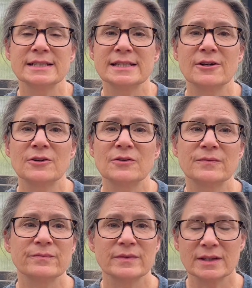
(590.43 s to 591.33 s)
So
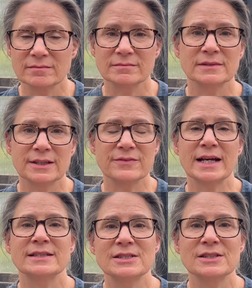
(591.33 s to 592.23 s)
if
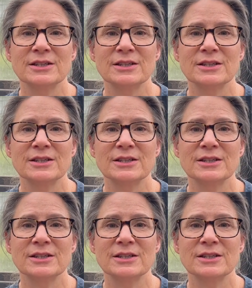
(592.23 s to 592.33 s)
that's